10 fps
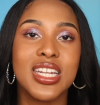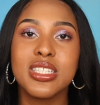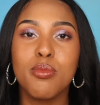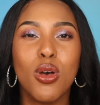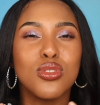It
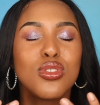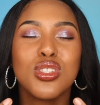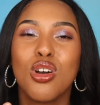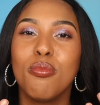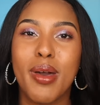smells so
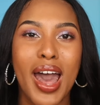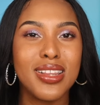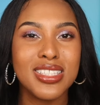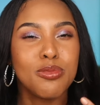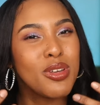so
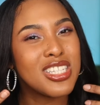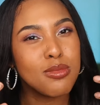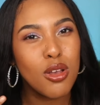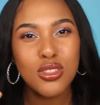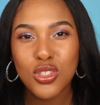balanced, but it
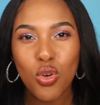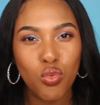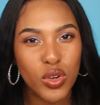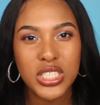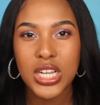smells so
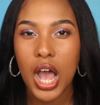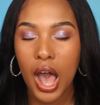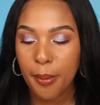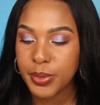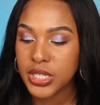rich and
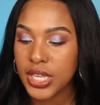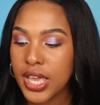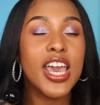opulent.